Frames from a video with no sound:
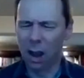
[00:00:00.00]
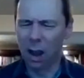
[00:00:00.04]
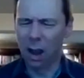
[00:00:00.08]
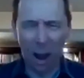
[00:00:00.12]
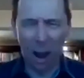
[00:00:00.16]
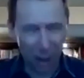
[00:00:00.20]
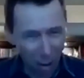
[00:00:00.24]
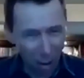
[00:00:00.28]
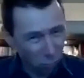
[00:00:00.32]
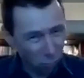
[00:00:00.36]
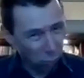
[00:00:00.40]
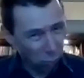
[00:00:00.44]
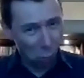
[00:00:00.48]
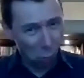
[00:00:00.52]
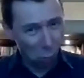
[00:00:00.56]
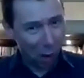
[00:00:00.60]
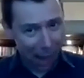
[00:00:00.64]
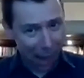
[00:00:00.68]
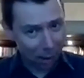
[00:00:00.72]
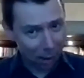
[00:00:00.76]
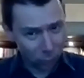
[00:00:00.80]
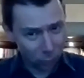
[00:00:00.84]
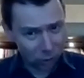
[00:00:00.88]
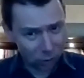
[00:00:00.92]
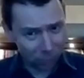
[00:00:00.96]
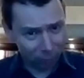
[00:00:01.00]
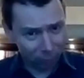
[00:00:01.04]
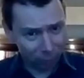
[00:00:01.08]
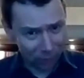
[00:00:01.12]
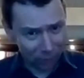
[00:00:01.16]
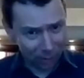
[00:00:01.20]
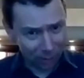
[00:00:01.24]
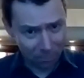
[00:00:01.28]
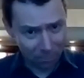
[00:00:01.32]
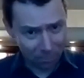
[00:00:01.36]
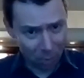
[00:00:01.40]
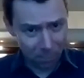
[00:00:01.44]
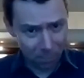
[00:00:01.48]
I don't rule out that
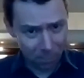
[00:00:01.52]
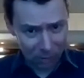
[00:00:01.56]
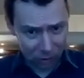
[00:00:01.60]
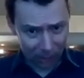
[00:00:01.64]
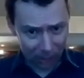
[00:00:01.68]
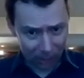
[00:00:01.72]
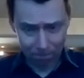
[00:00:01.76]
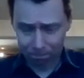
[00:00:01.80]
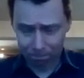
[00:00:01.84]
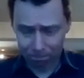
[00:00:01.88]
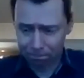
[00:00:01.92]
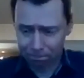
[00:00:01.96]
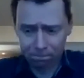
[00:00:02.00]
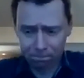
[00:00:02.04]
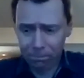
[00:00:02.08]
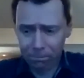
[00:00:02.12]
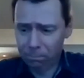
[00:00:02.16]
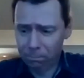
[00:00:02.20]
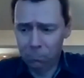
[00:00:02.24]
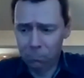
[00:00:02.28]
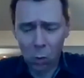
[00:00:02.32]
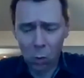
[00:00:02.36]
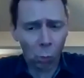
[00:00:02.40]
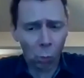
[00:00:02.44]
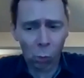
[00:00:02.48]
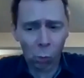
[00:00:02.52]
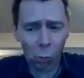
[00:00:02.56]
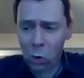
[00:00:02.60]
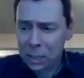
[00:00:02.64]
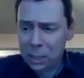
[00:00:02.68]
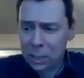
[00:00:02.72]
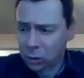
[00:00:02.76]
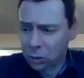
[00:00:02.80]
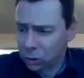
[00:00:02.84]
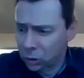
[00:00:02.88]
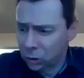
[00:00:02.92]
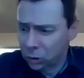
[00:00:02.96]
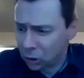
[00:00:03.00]
there might be some
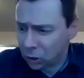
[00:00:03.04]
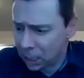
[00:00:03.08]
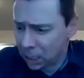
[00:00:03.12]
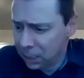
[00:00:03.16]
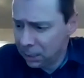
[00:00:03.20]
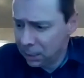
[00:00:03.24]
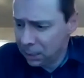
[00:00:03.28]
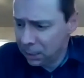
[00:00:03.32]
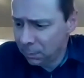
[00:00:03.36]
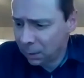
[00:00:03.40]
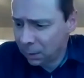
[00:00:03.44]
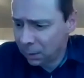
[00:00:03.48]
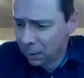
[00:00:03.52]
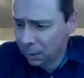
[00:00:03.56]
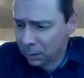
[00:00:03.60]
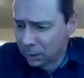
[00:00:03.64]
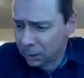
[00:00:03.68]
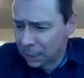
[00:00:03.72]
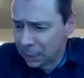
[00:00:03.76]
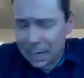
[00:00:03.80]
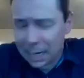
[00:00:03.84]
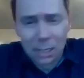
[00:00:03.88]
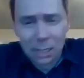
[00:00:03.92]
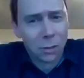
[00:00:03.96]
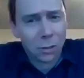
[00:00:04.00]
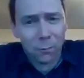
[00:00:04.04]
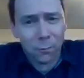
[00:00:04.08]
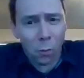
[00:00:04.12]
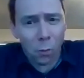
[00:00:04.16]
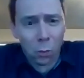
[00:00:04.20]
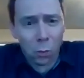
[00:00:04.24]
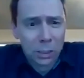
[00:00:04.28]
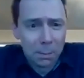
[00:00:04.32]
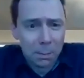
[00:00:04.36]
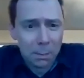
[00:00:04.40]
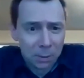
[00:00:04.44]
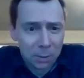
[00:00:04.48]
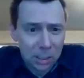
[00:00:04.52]
wizard scheme to get it to
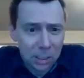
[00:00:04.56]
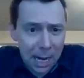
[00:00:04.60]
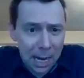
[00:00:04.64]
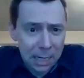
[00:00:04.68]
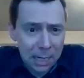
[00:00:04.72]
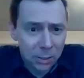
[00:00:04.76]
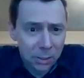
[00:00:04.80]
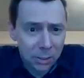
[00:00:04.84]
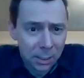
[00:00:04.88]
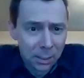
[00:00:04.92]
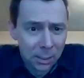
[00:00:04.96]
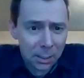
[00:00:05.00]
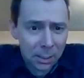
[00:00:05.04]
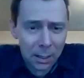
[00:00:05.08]
40%,